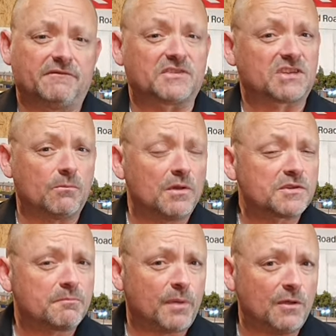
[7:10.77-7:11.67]
for someone
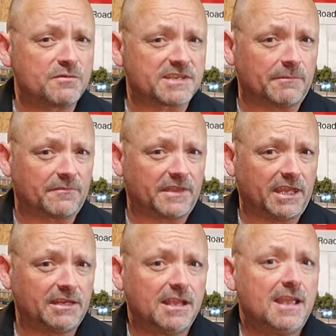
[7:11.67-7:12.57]
to post
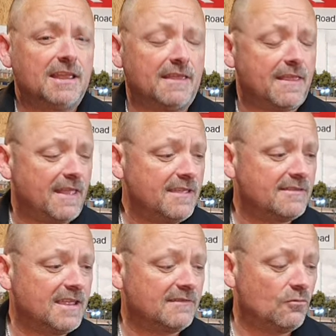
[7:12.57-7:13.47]
something and then they
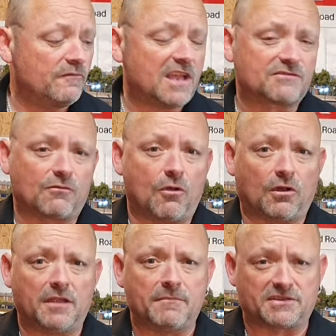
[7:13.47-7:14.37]
think, oh, that's
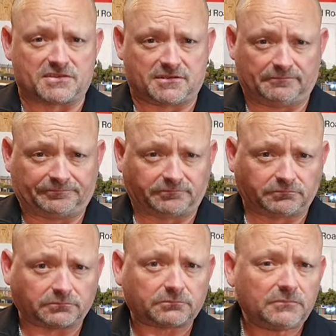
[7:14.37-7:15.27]
wrong, I must,
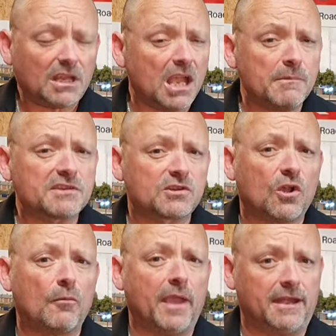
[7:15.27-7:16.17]
I must
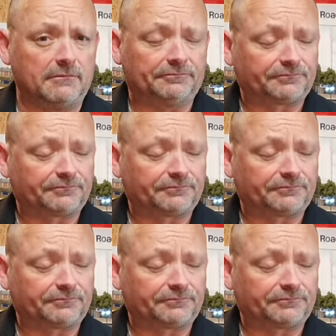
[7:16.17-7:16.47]
comment.